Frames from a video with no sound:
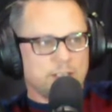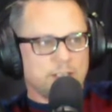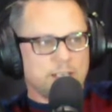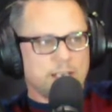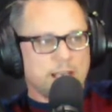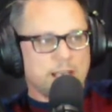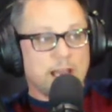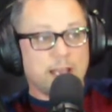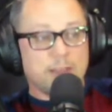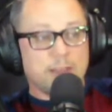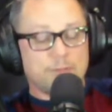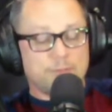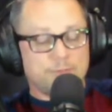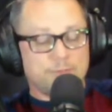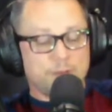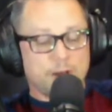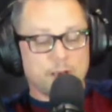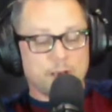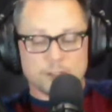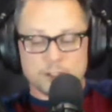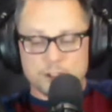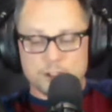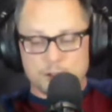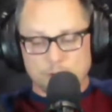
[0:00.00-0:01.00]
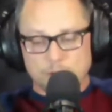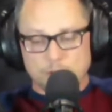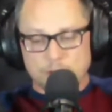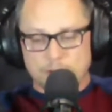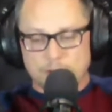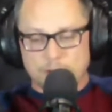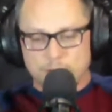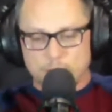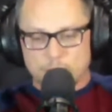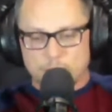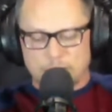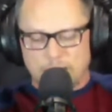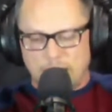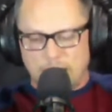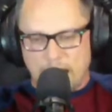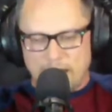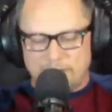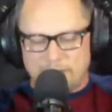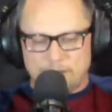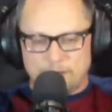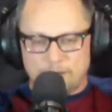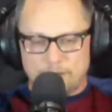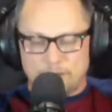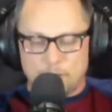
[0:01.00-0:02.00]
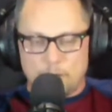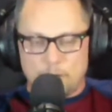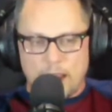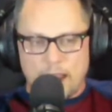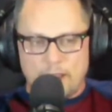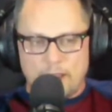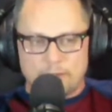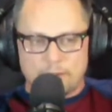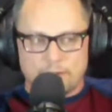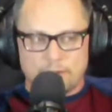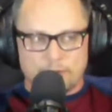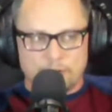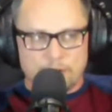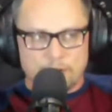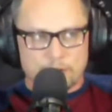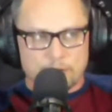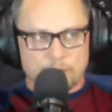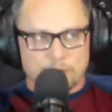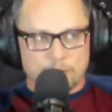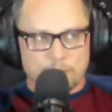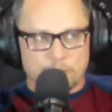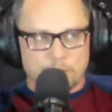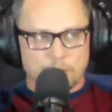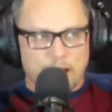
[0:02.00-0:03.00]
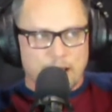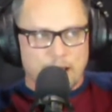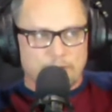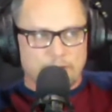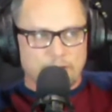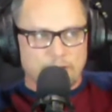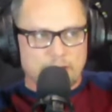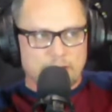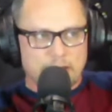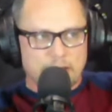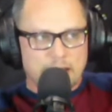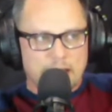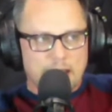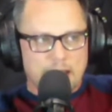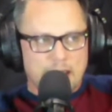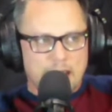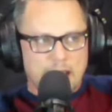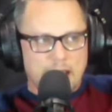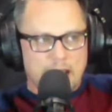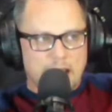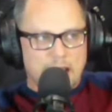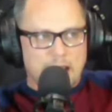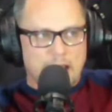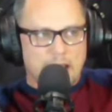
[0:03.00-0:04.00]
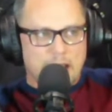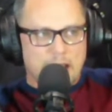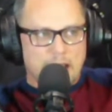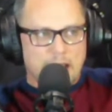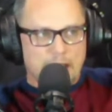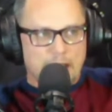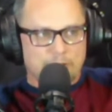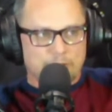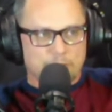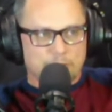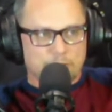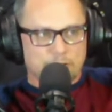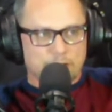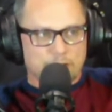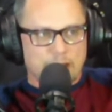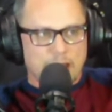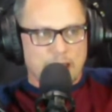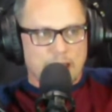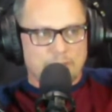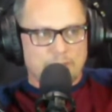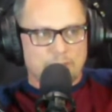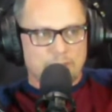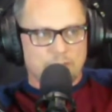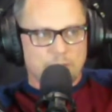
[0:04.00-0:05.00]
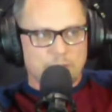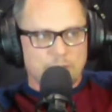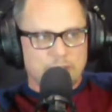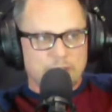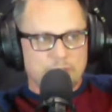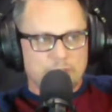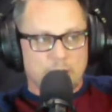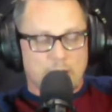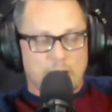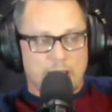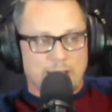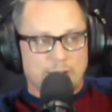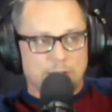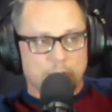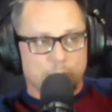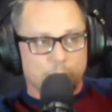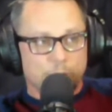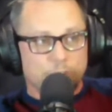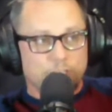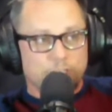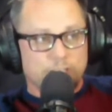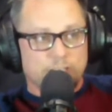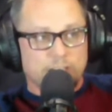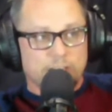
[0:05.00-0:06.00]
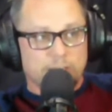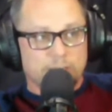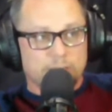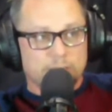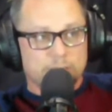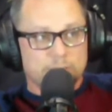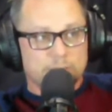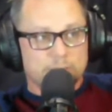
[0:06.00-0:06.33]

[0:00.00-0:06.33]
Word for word: How the fuck do you live your life if you have a fear of gravity? I for the life of me, I don't get it.